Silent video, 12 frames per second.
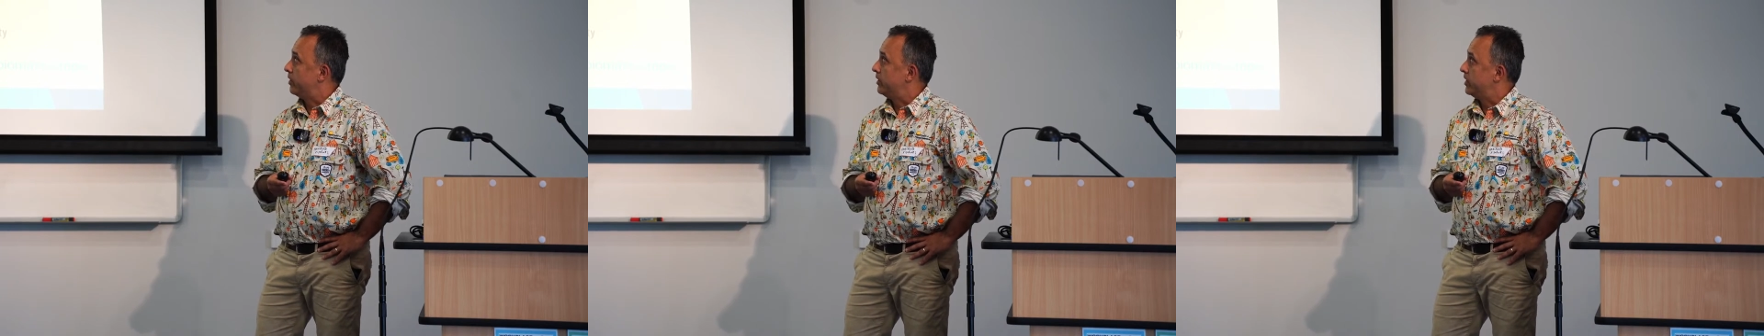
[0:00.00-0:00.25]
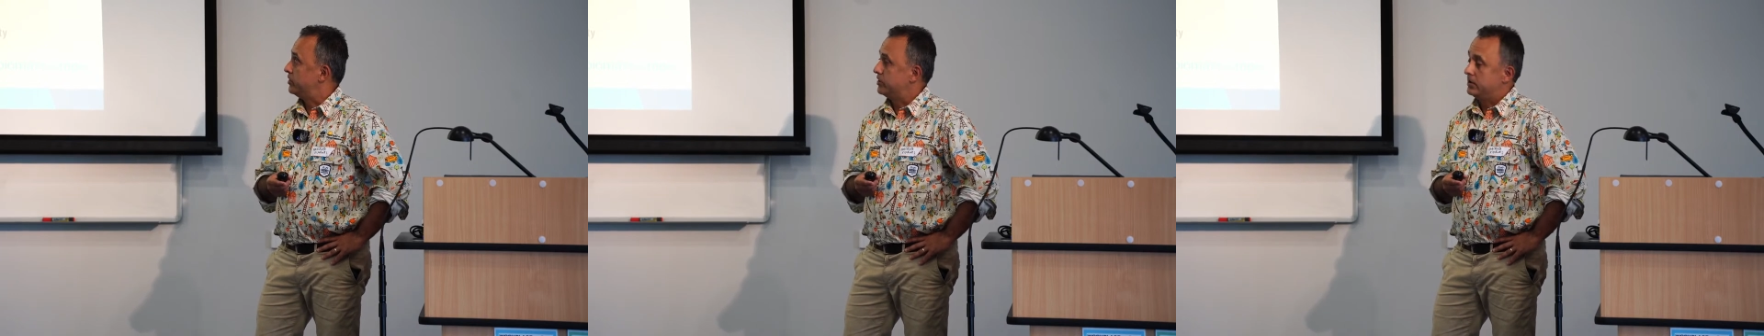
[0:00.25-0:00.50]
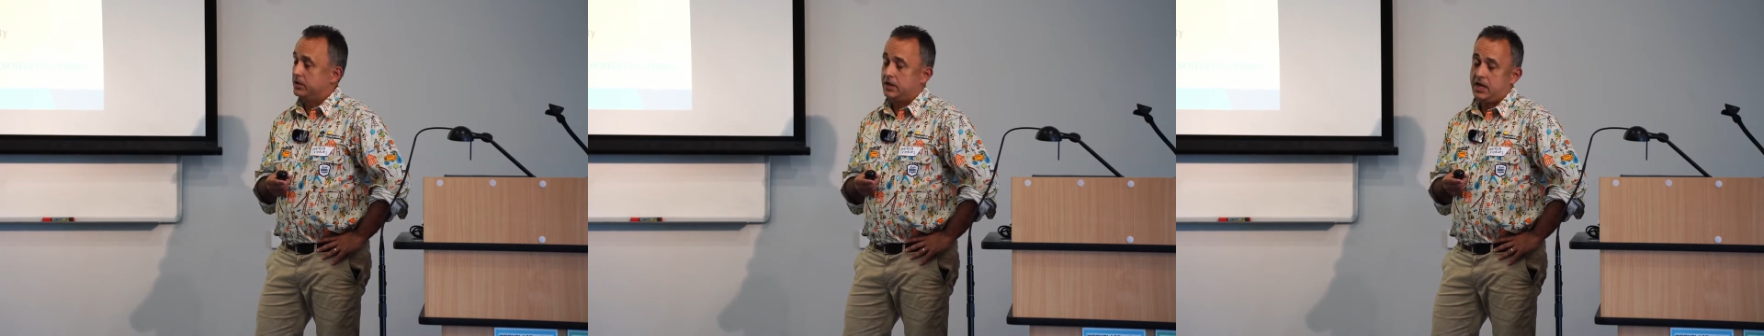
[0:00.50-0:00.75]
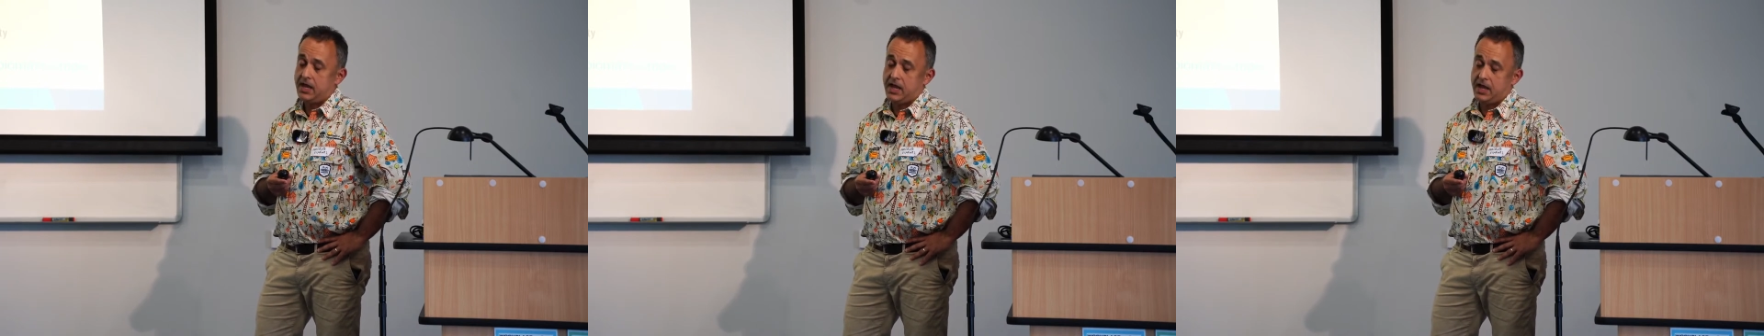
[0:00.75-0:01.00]
rotation
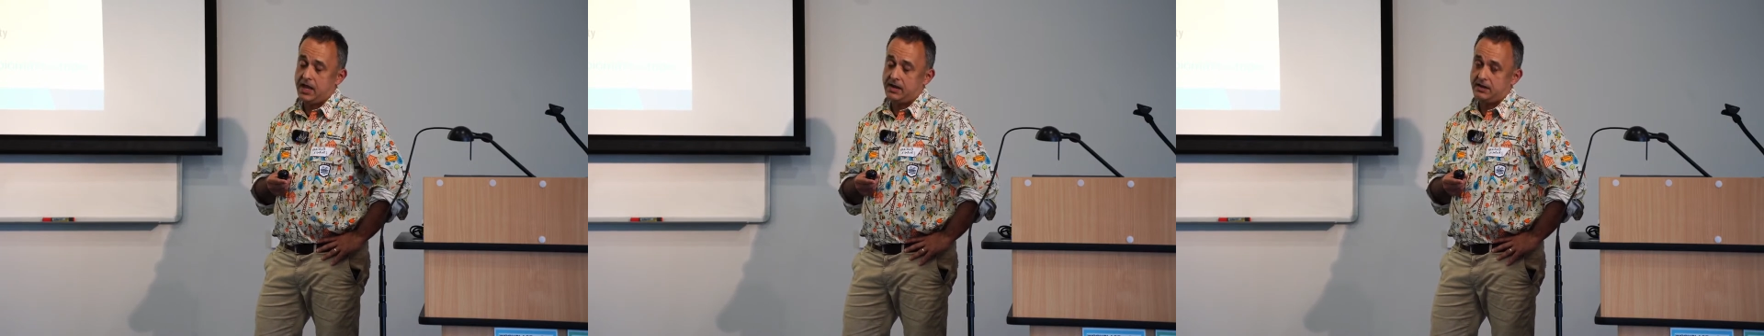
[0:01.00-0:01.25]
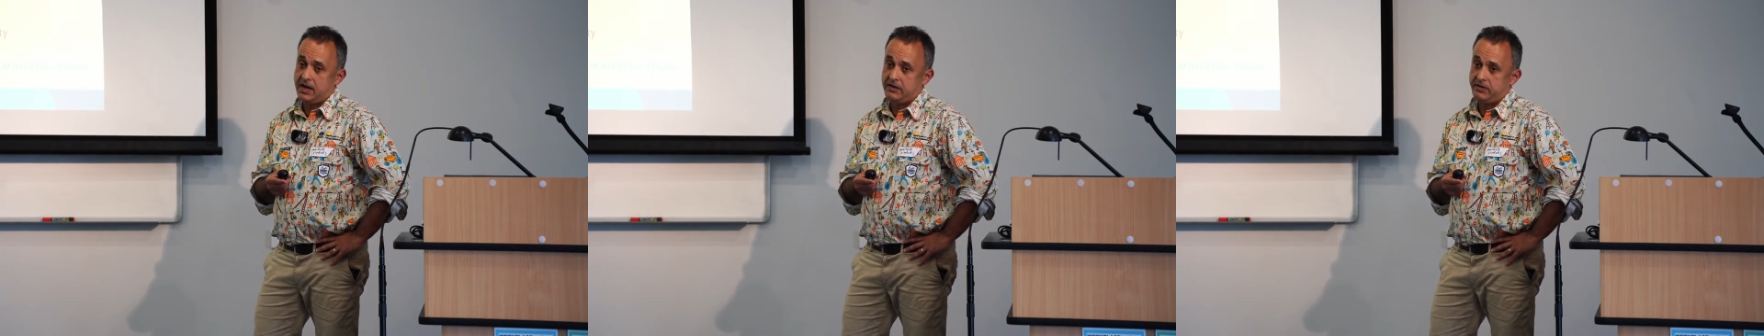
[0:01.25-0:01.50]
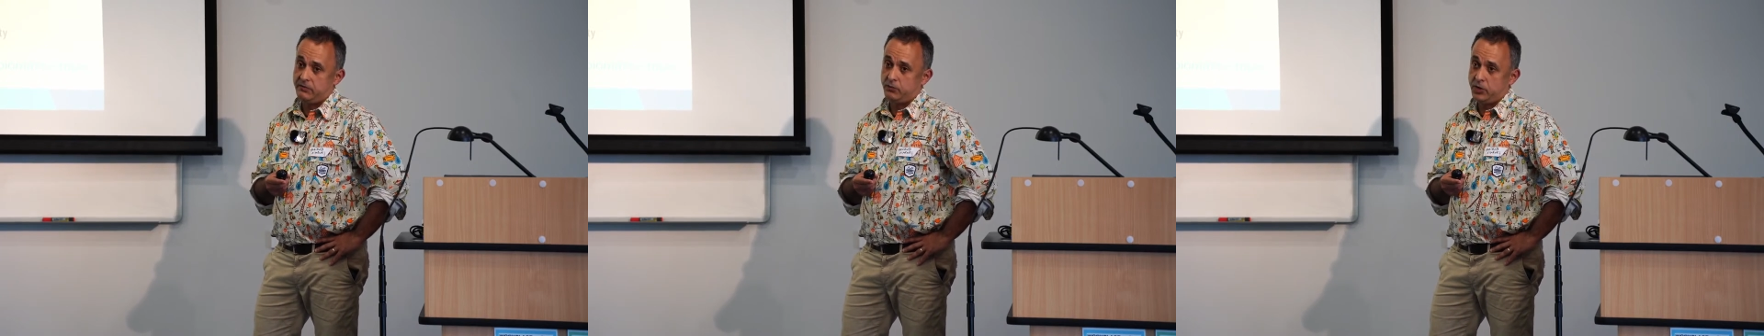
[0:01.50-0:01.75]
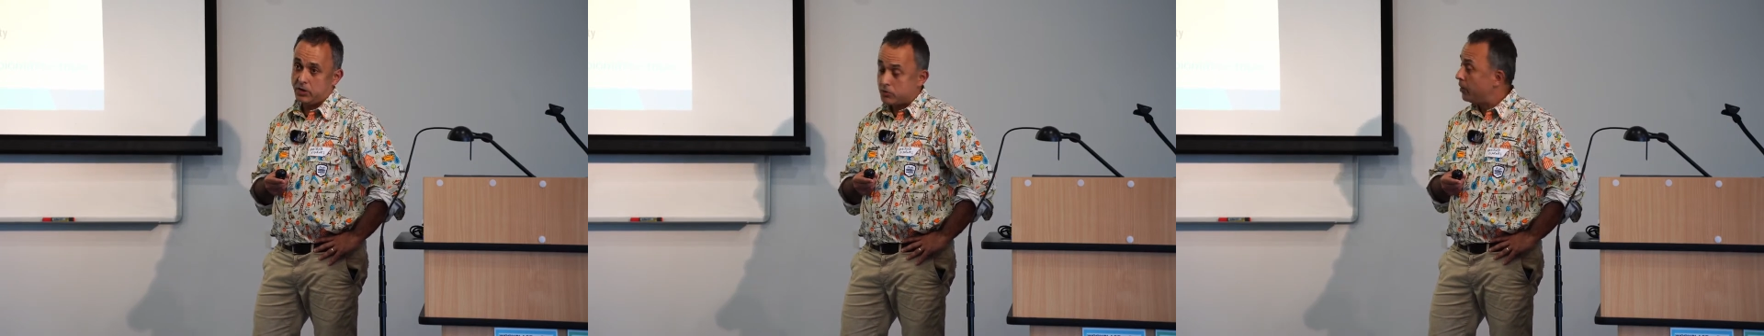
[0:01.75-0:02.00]
native
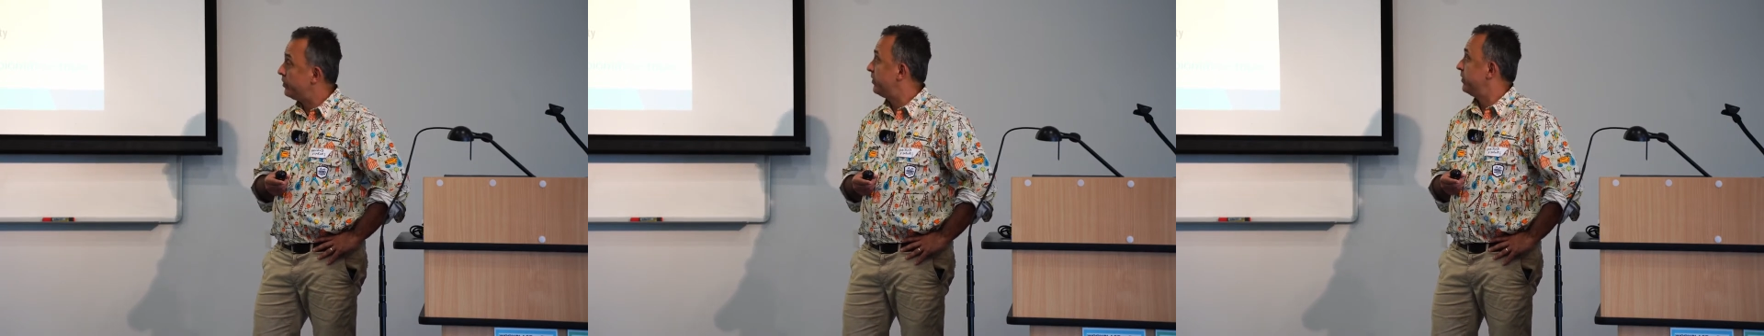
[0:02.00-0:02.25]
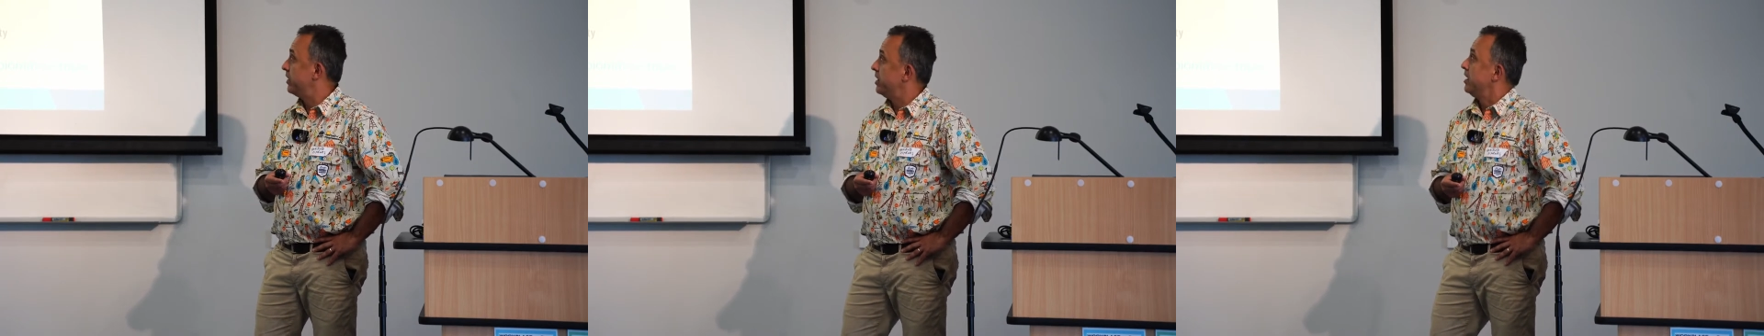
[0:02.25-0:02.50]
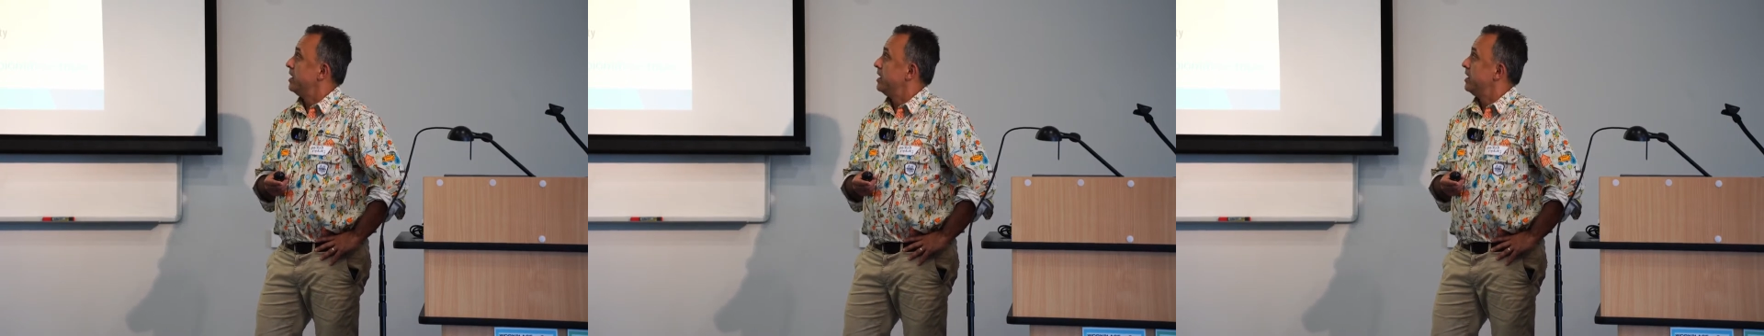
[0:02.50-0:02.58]
woody crops